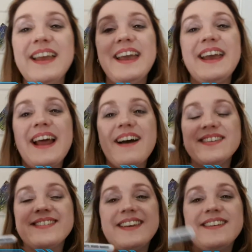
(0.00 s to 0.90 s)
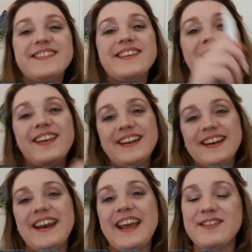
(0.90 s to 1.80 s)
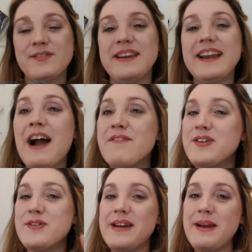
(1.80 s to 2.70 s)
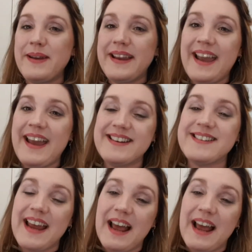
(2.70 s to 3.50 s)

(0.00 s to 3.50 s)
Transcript: And I will see you all next week. Have a great weekend.